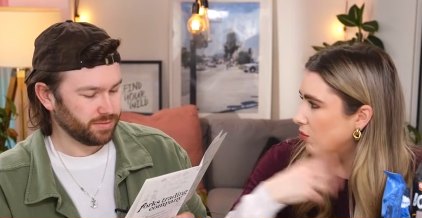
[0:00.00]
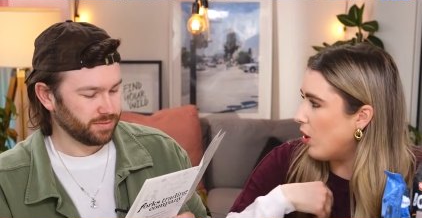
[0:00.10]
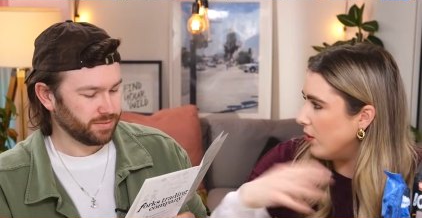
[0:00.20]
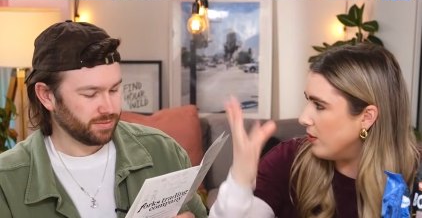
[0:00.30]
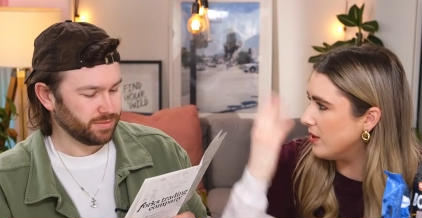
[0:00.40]

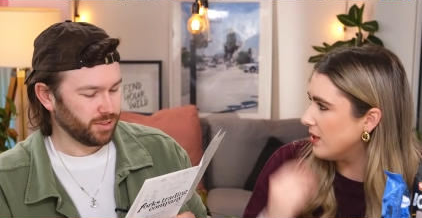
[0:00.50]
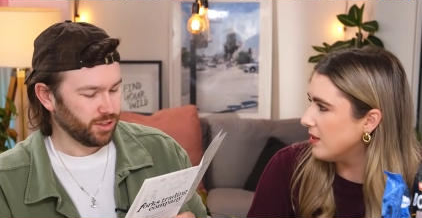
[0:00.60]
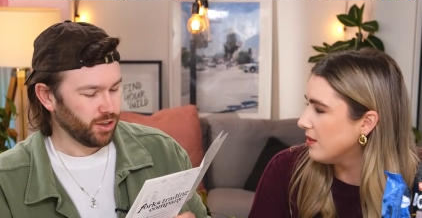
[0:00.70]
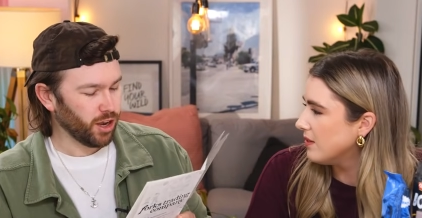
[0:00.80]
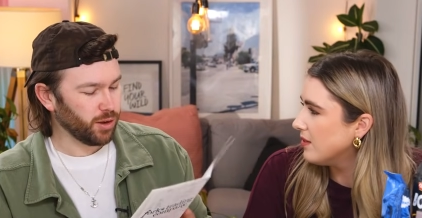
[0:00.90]
Speaker 1: road?
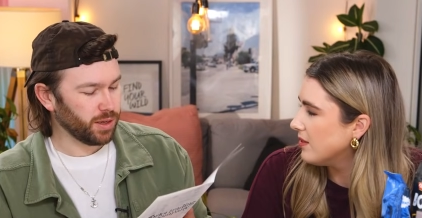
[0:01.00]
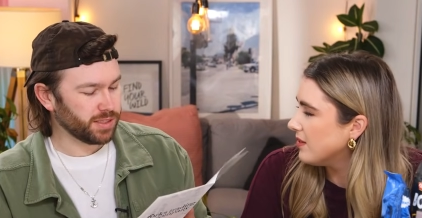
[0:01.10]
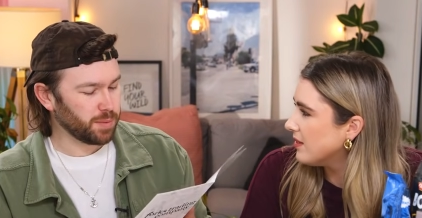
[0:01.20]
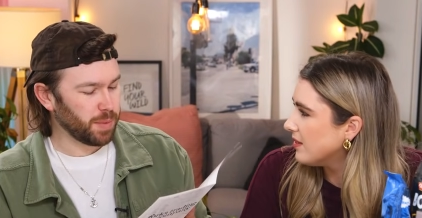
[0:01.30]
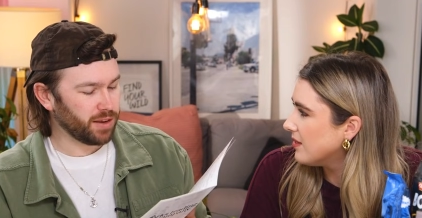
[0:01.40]
Speaker 2: No,
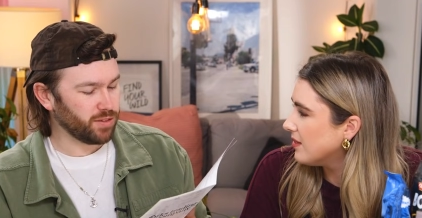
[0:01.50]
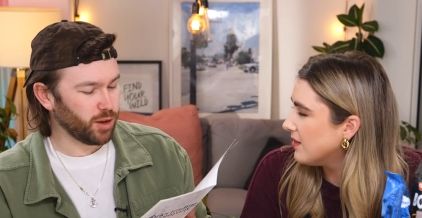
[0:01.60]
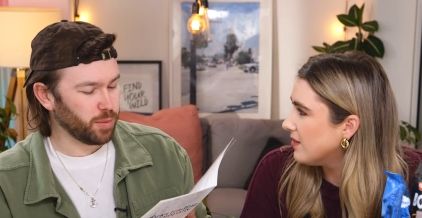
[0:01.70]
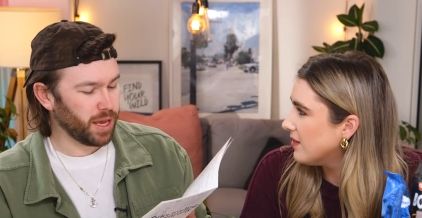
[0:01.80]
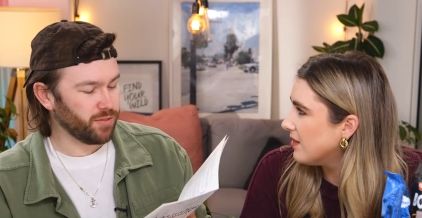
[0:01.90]
it's the
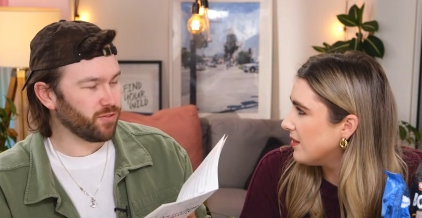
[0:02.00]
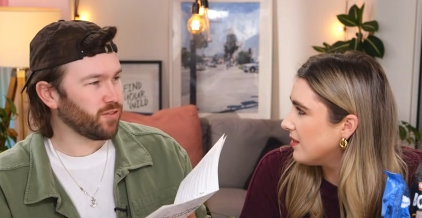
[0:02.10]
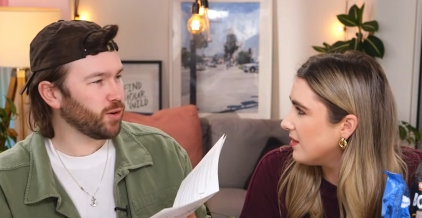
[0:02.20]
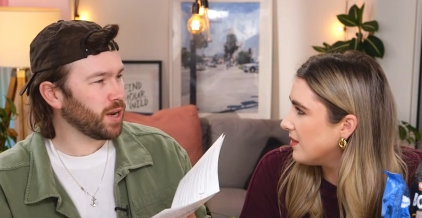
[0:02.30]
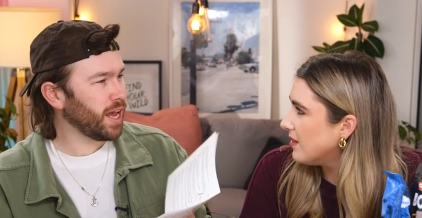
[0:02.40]
Manitoba
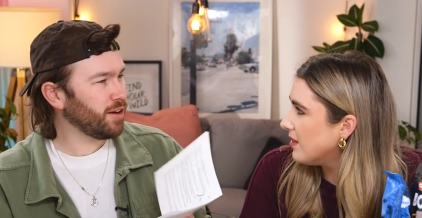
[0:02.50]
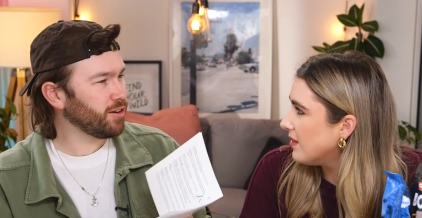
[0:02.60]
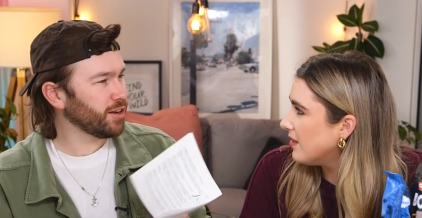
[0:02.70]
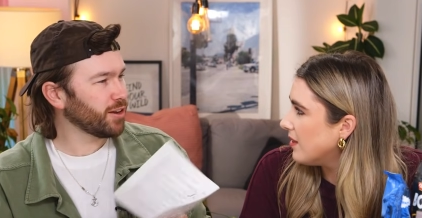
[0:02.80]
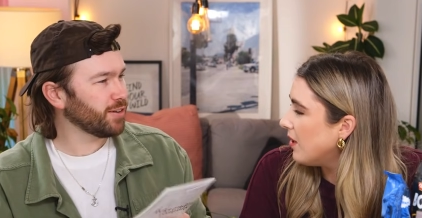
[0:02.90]
phone
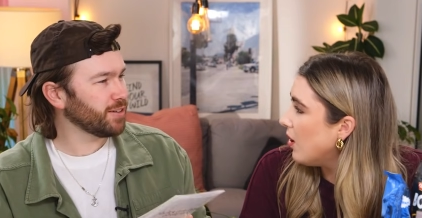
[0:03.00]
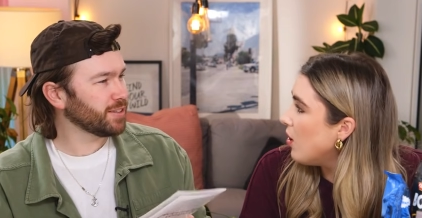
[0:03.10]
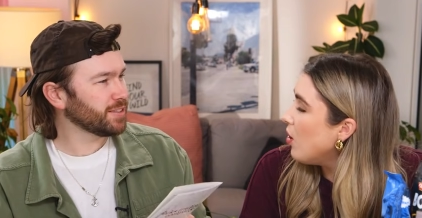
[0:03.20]
area code.